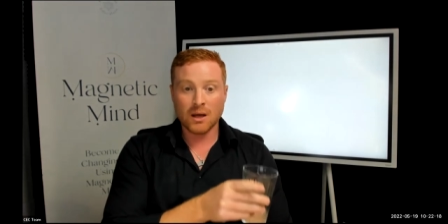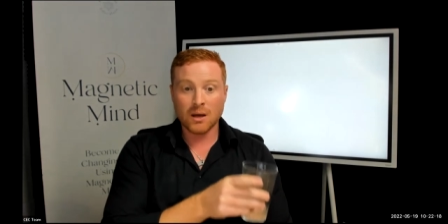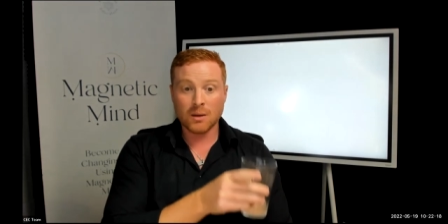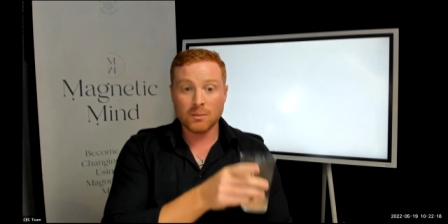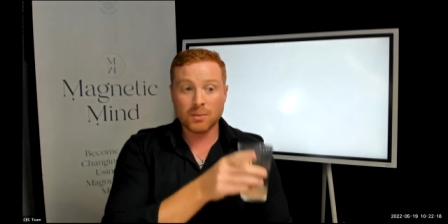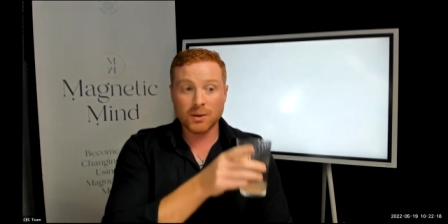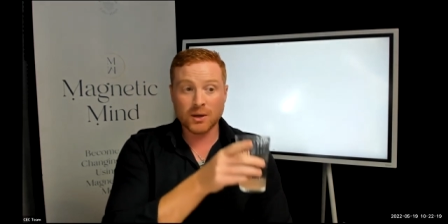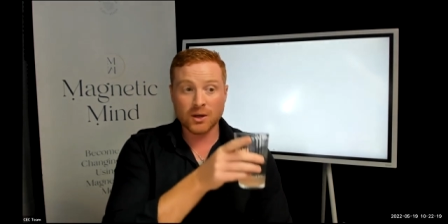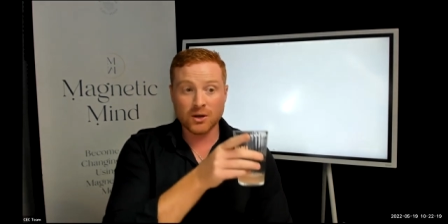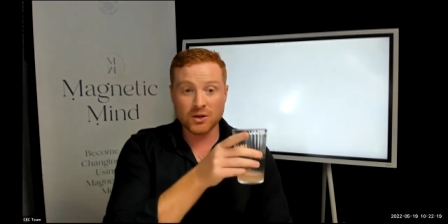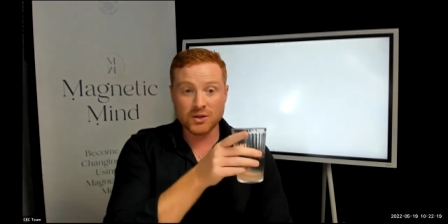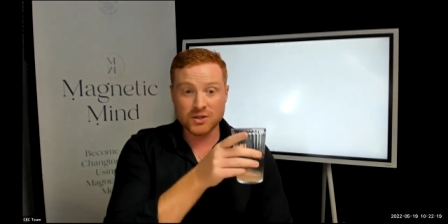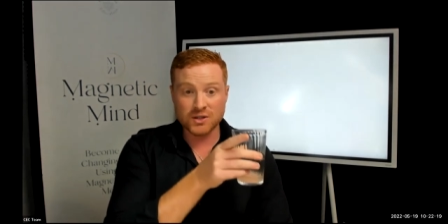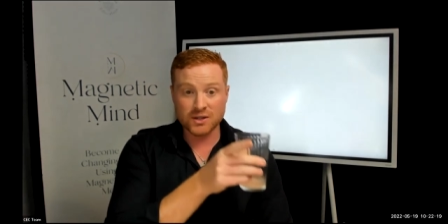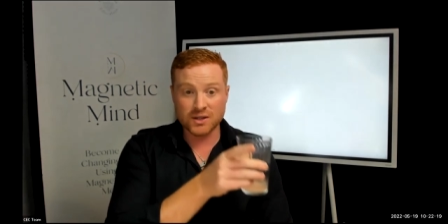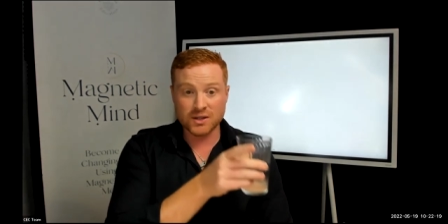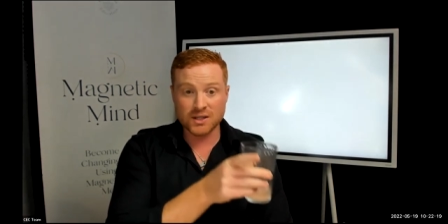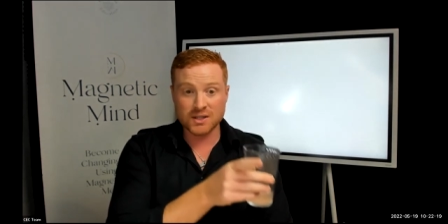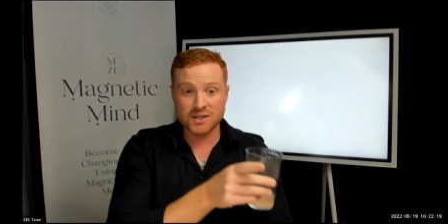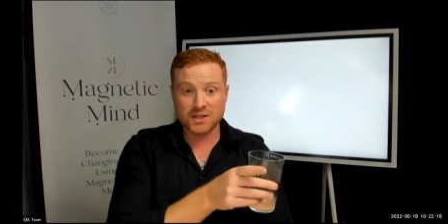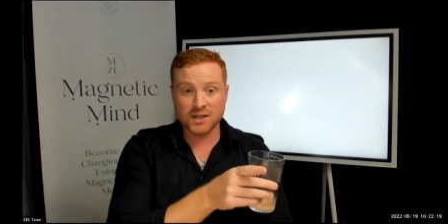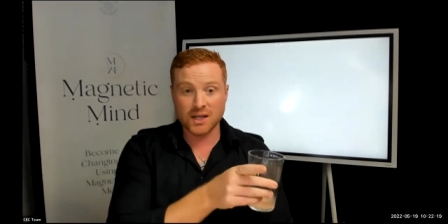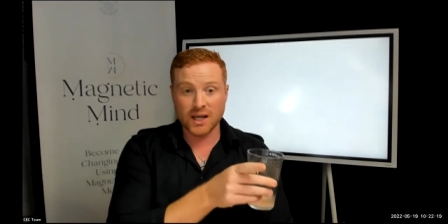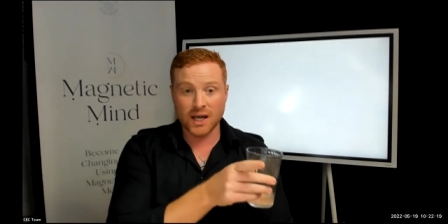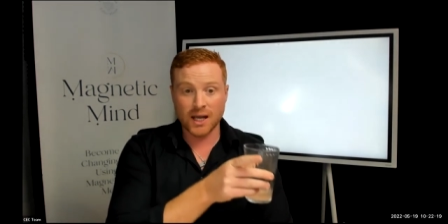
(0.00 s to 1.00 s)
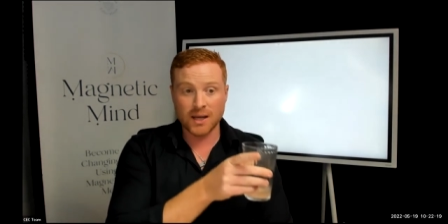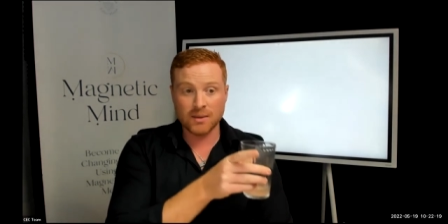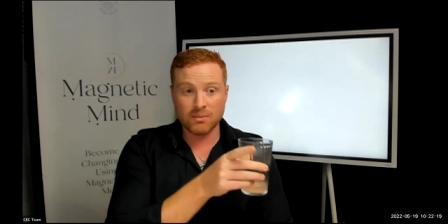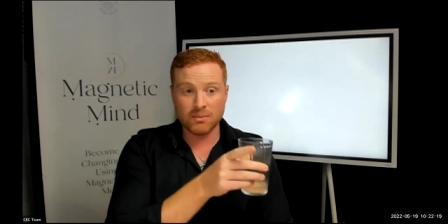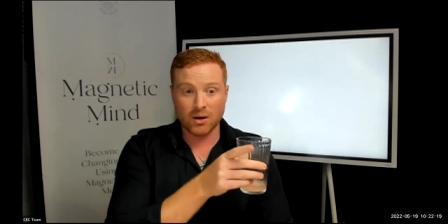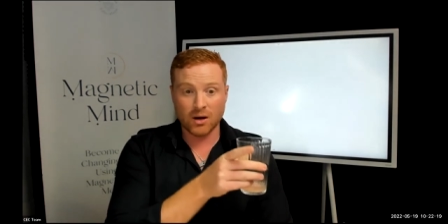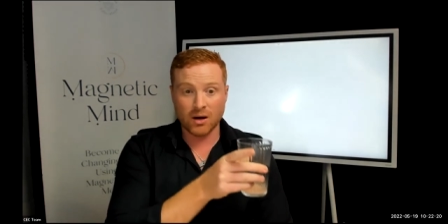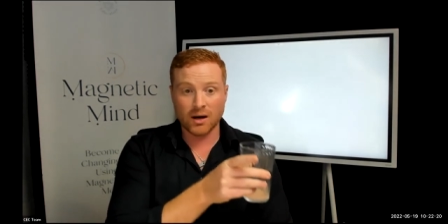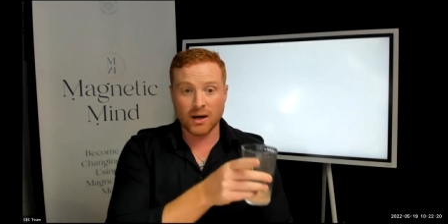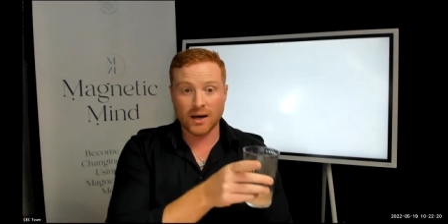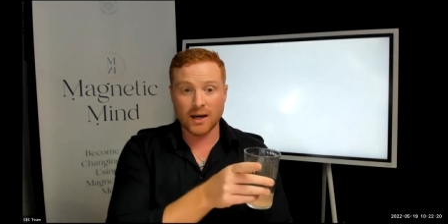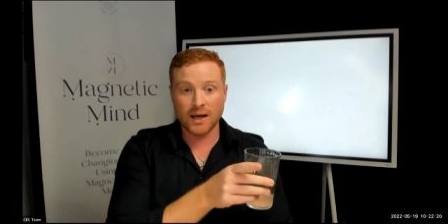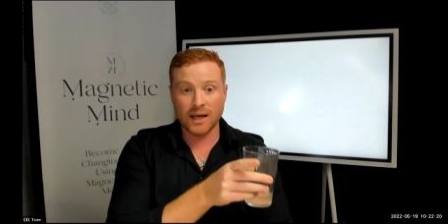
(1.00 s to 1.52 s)
because this game
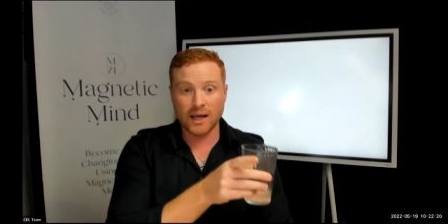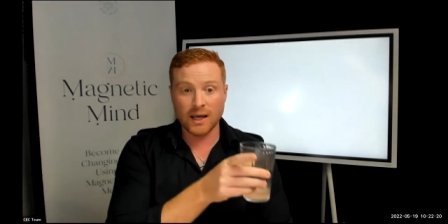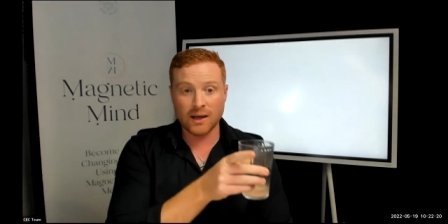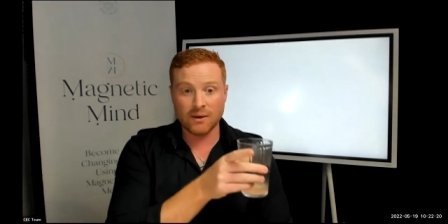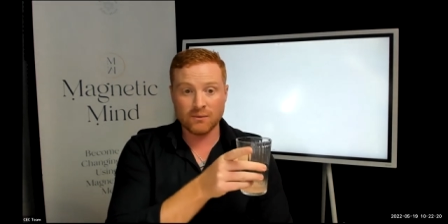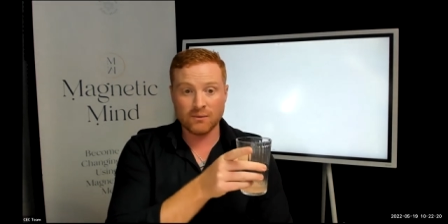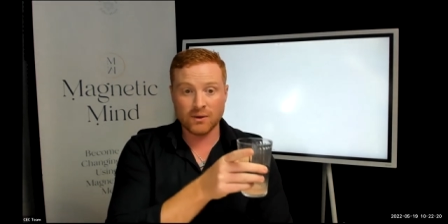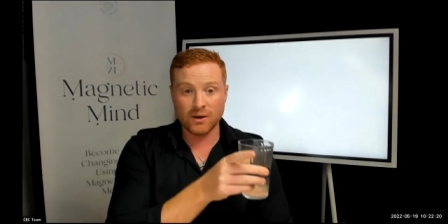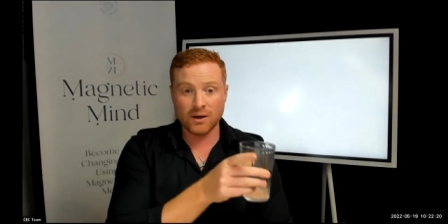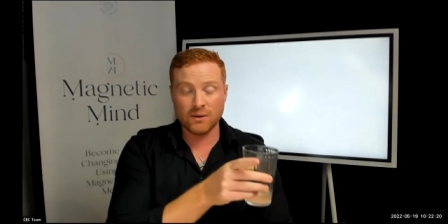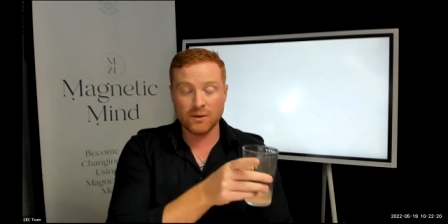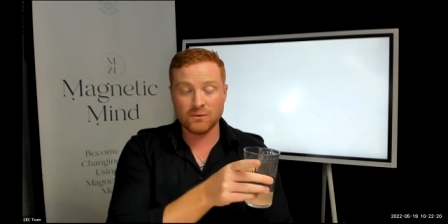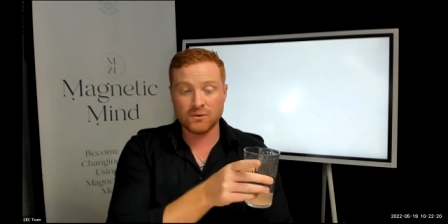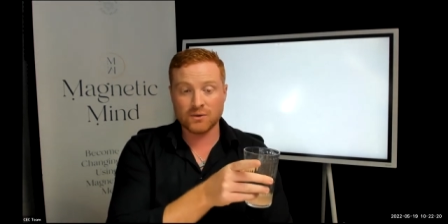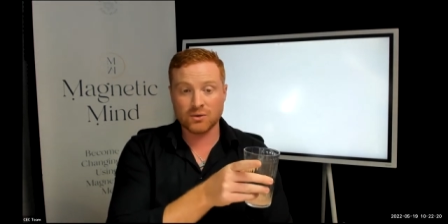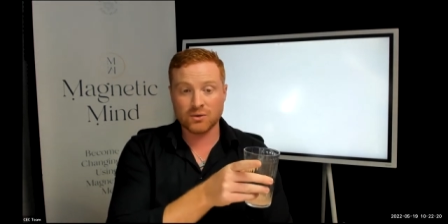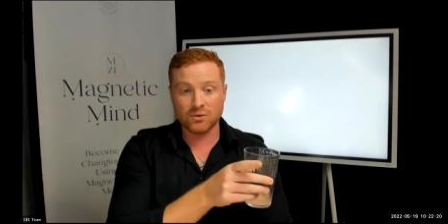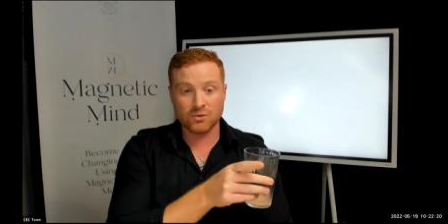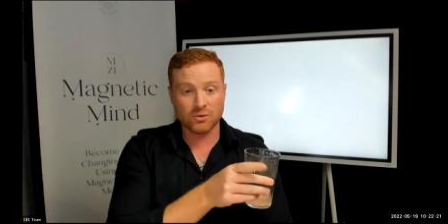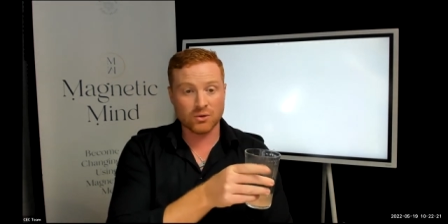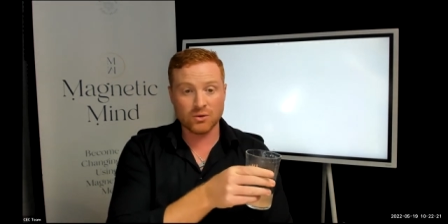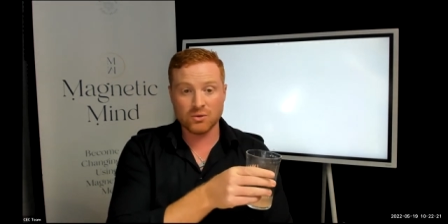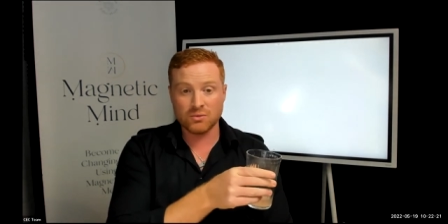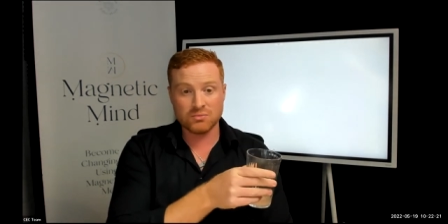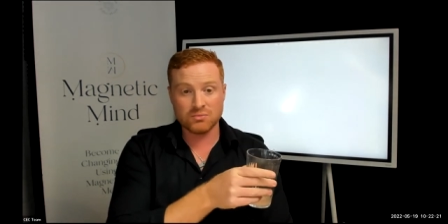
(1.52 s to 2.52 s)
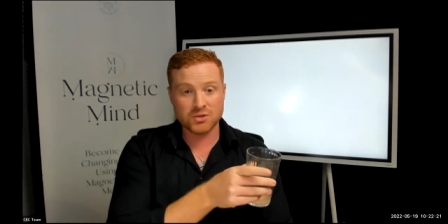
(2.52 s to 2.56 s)
I have lived through,